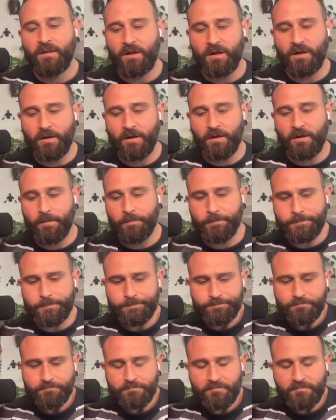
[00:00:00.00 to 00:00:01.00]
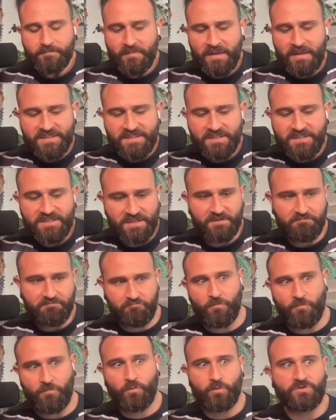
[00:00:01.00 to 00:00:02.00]
Um, it's just
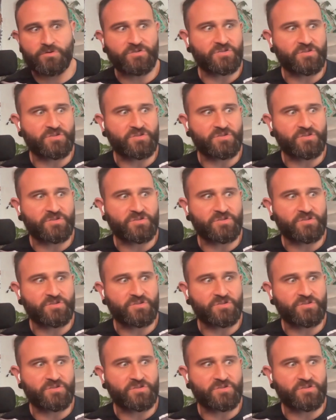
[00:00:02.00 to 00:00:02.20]
we're